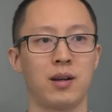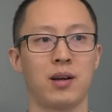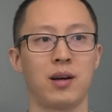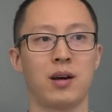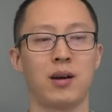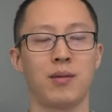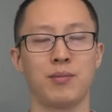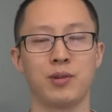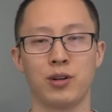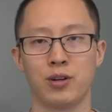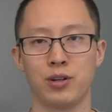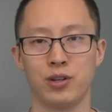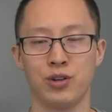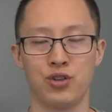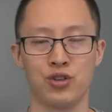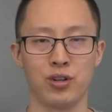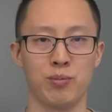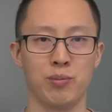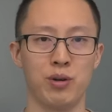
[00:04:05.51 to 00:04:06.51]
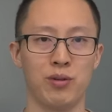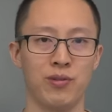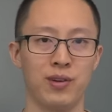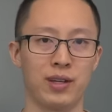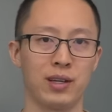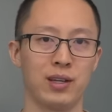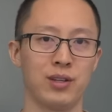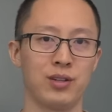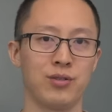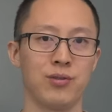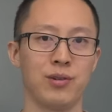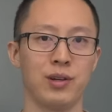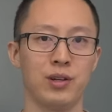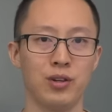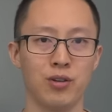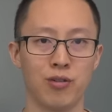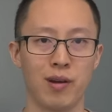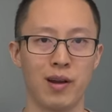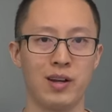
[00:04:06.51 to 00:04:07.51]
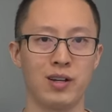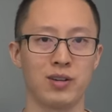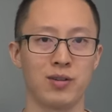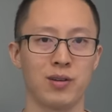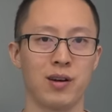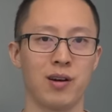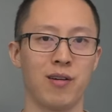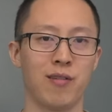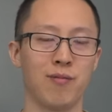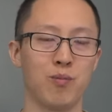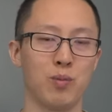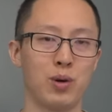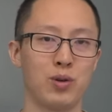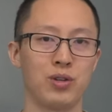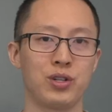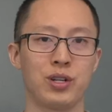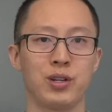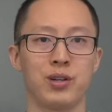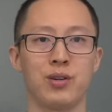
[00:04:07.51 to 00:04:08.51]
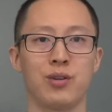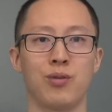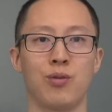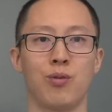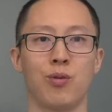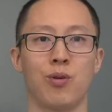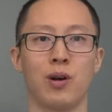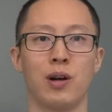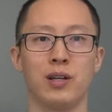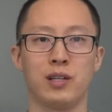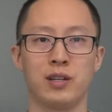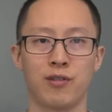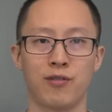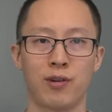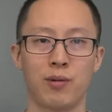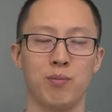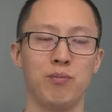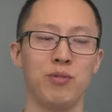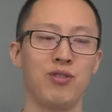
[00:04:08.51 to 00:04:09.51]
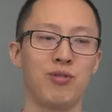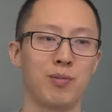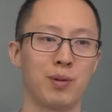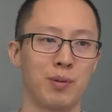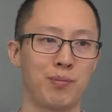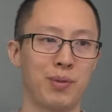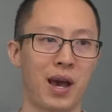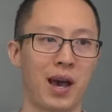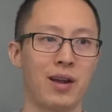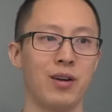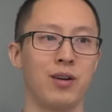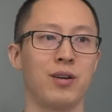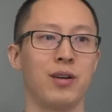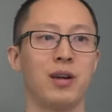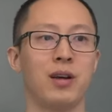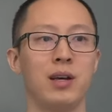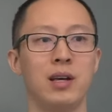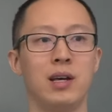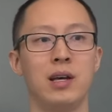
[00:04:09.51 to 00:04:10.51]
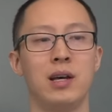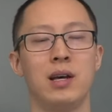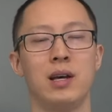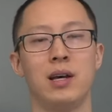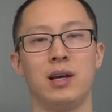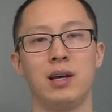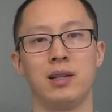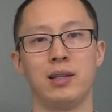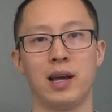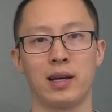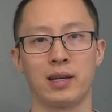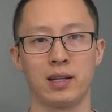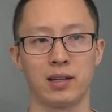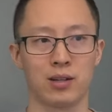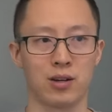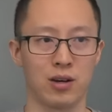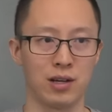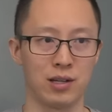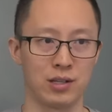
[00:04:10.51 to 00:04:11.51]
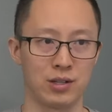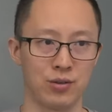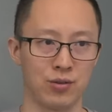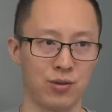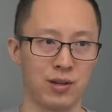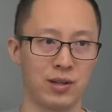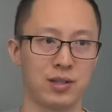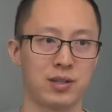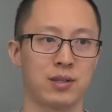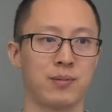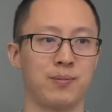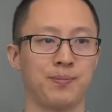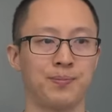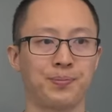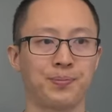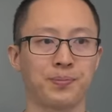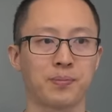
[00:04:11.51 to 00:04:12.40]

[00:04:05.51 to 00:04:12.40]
um, you're usually moving into a new range of motion or a different movement pattern that can cause soreness.